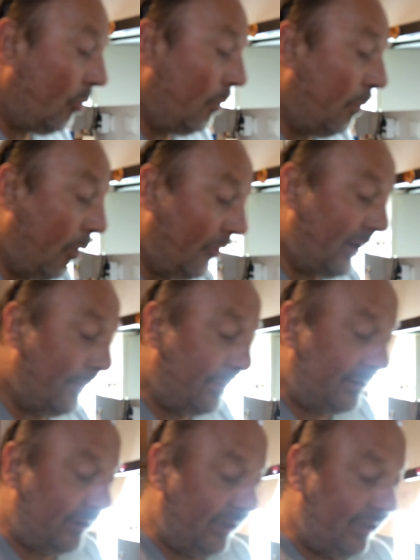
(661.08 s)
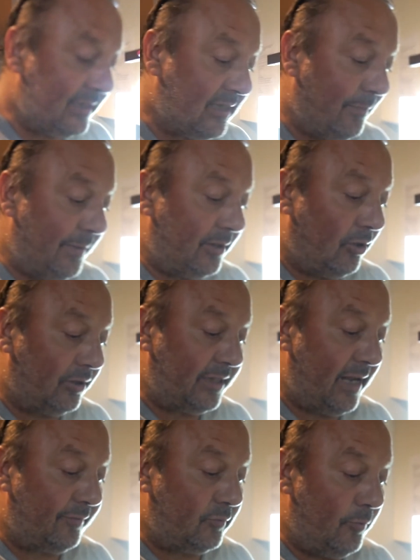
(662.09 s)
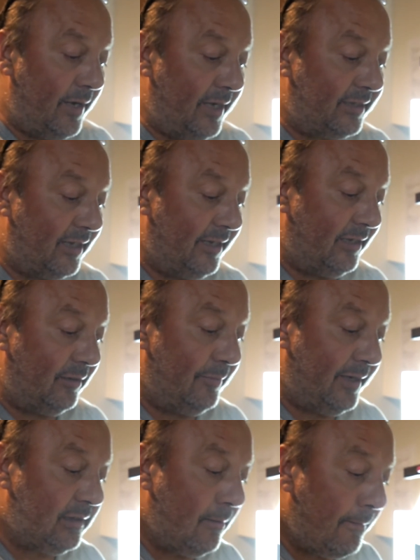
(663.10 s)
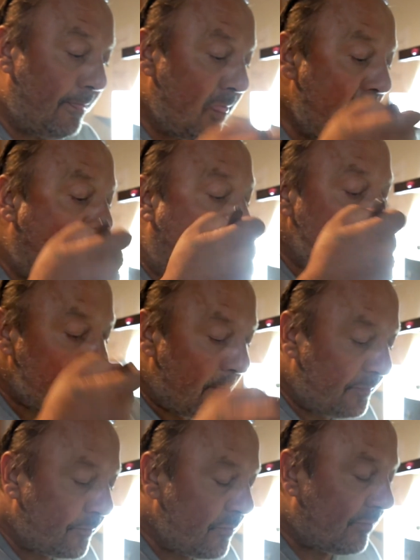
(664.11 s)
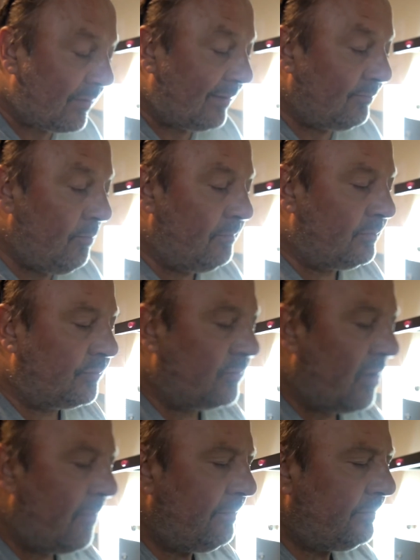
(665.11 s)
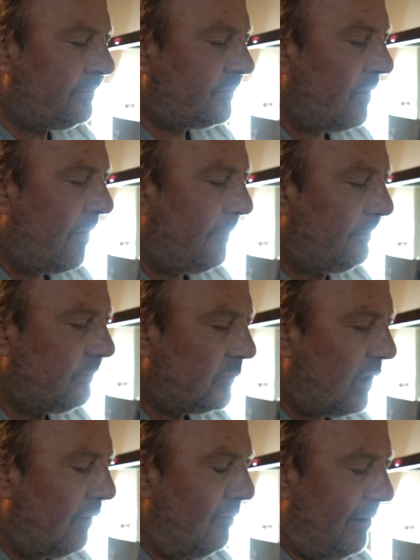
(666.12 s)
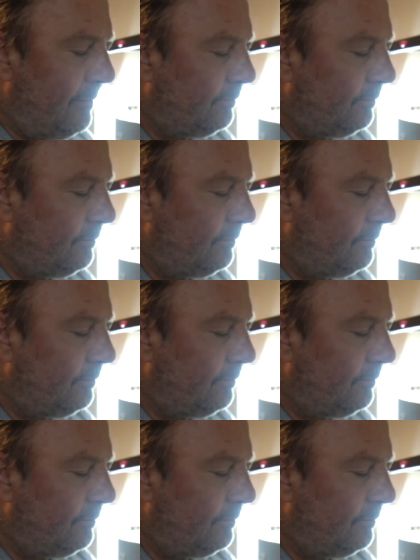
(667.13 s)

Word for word: Bon appetit. It's a bit hot. I have to wait a little bit. Mmm. Mmm. Lovely.